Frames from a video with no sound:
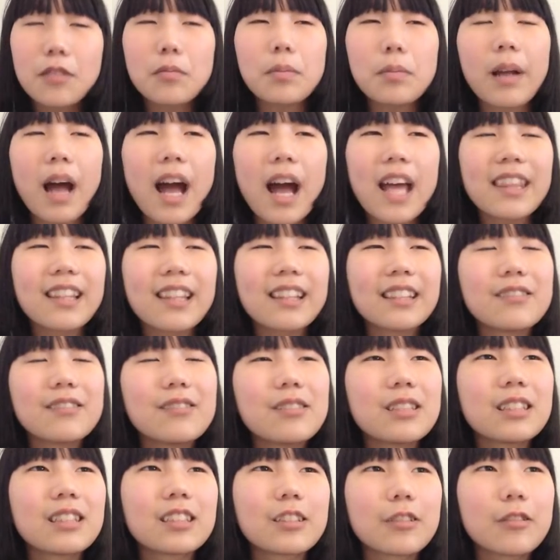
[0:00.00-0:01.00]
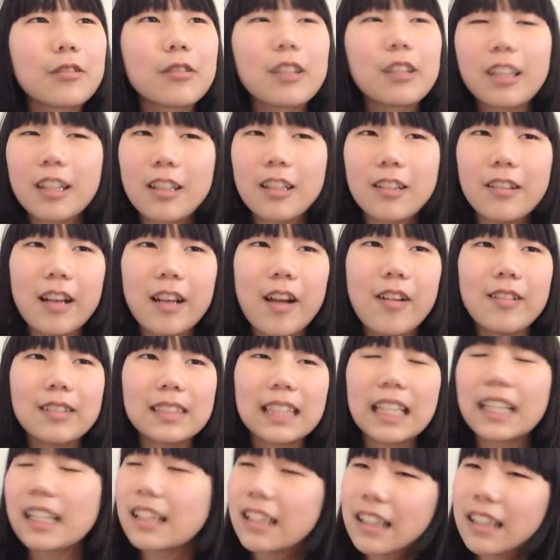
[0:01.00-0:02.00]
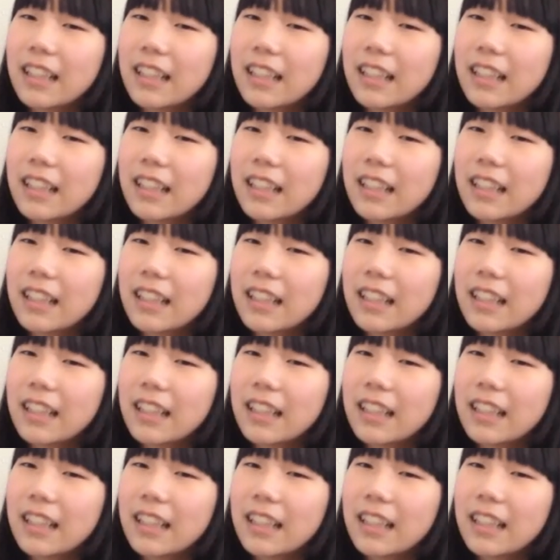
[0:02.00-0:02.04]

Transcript: but I thought it was so cute, and I was like,